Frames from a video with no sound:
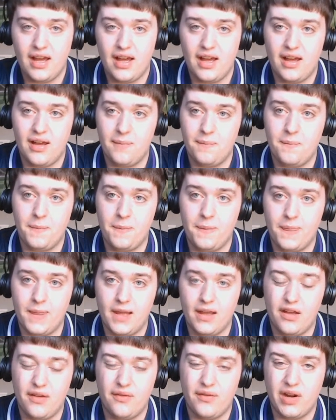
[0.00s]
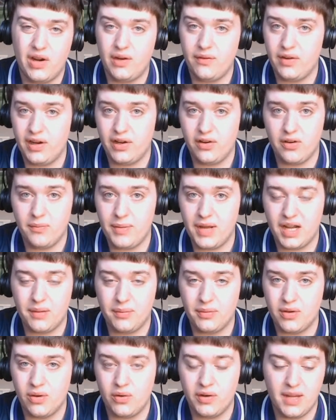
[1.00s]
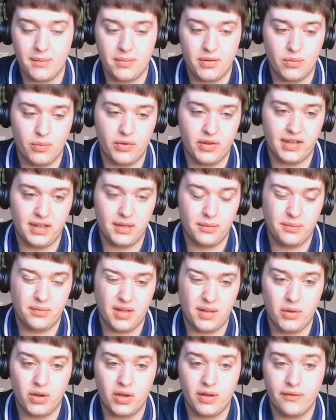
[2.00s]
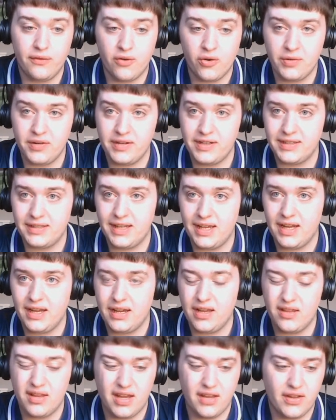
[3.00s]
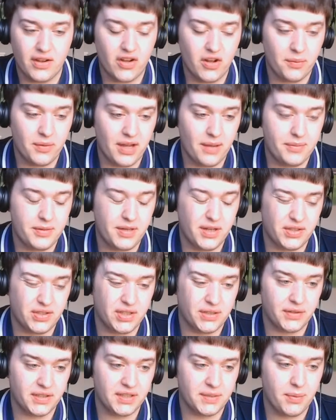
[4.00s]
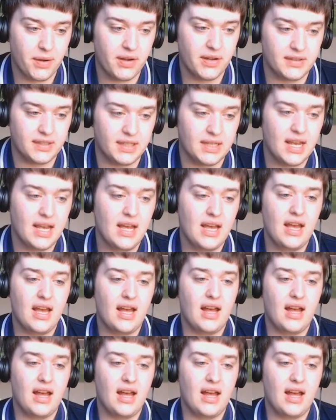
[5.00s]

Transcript: Um, a very, very good backup goalkeeper, and one that I'm, I'm looking forward to seeing in, in the cup competitions for Spurs.